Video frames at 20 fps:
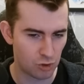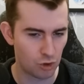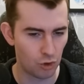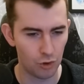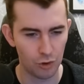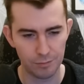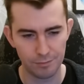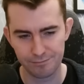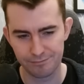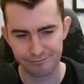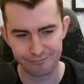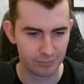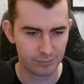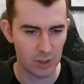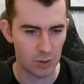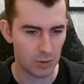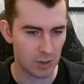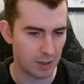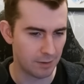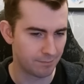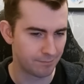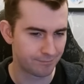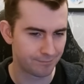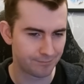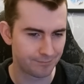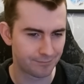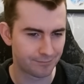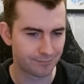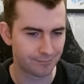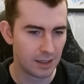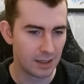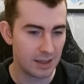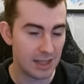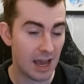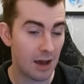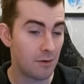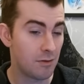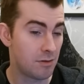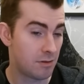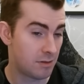Sure. Okay.
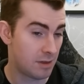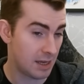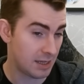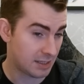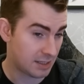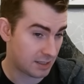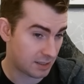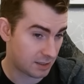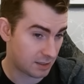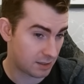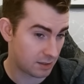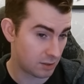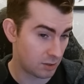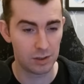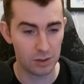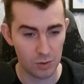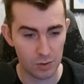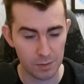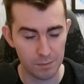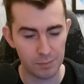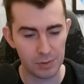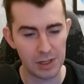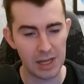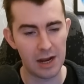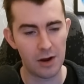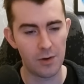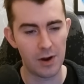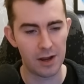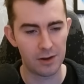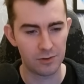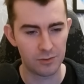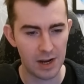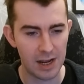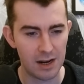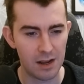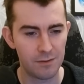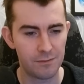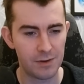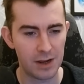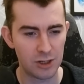Now this you can play around,
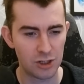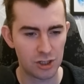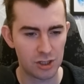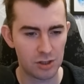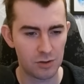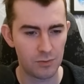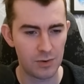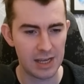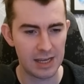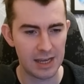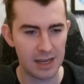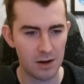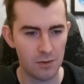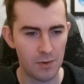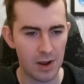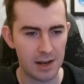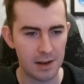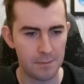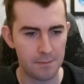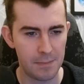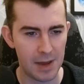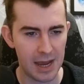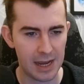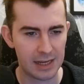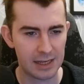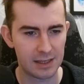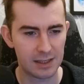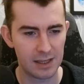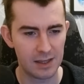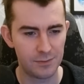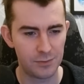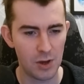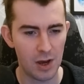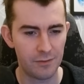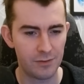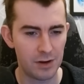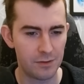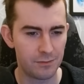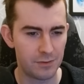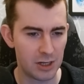right? Avenge 3, get a random mech. If you
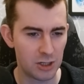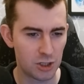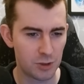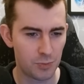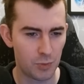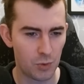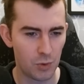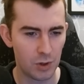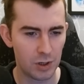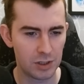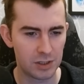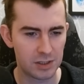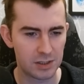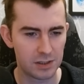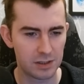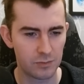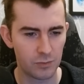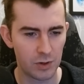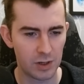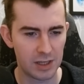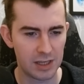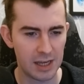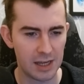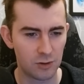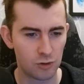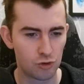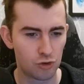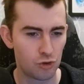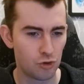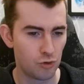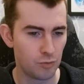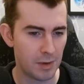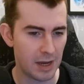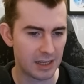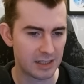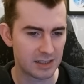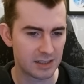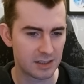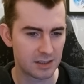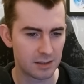have an Avenge board where you get 2
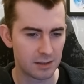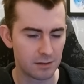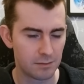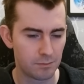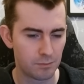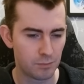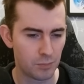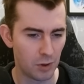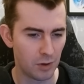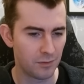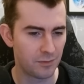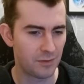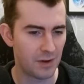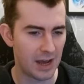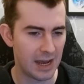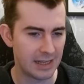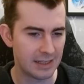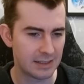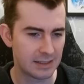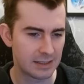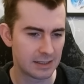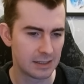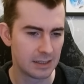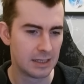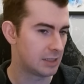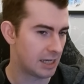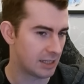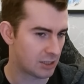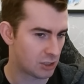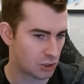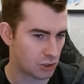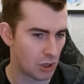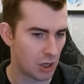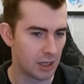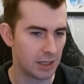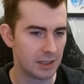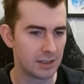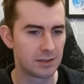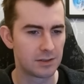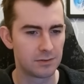mechs per fight, that's
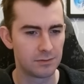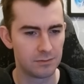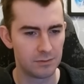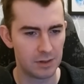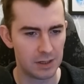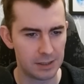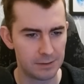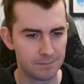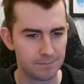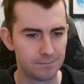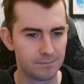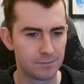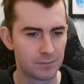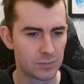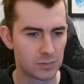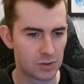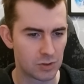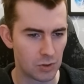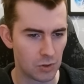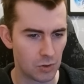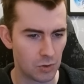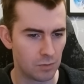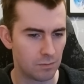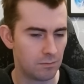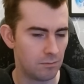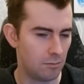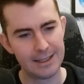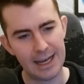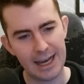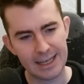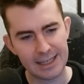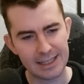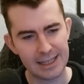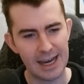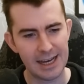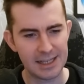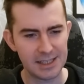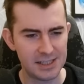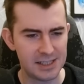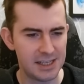solid, right? So I
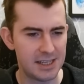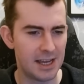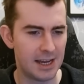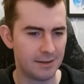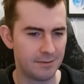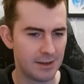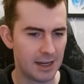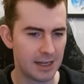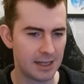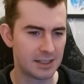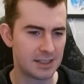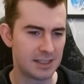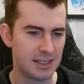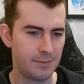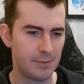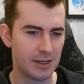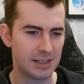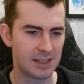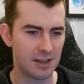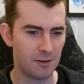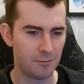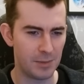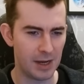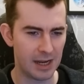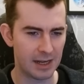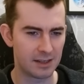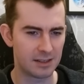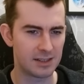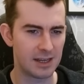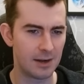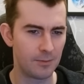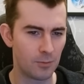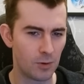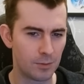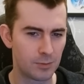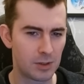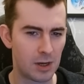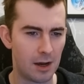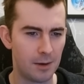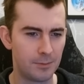can see that. I can see myself buying a
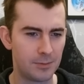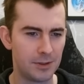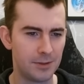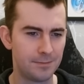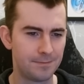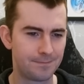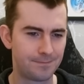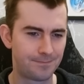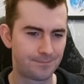Timewarp Copter.